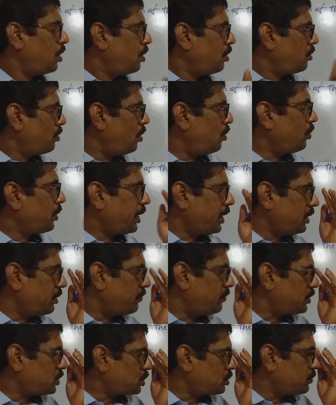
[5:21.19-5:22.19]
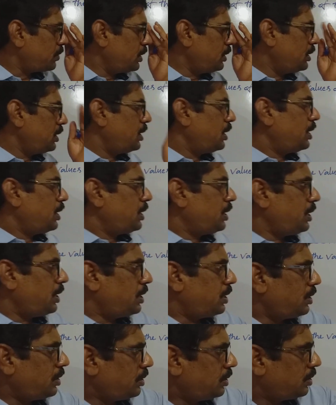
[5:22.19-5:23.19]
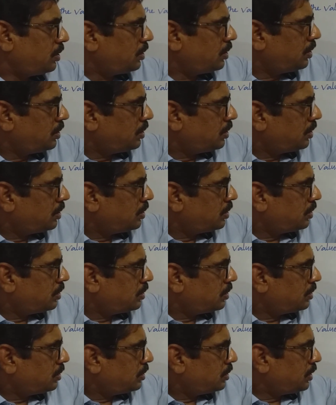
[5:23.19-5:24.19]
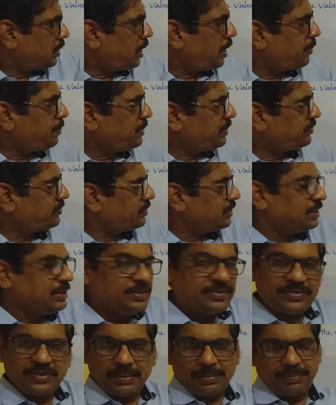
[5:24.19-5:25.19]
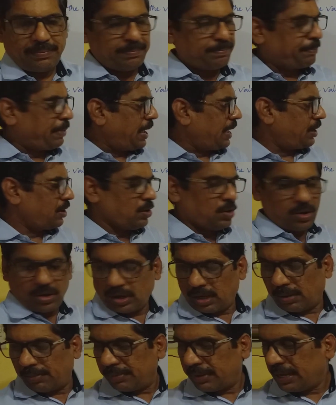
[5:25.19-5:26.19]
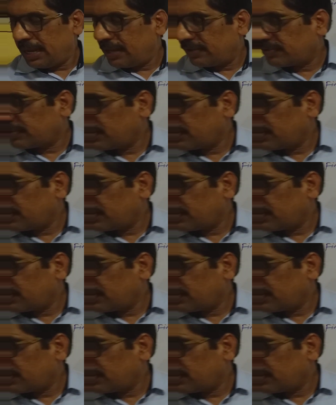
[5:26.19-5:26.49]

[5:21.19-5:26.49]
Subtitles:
Now look at the first one. Here ABCD is a parallelogram. He has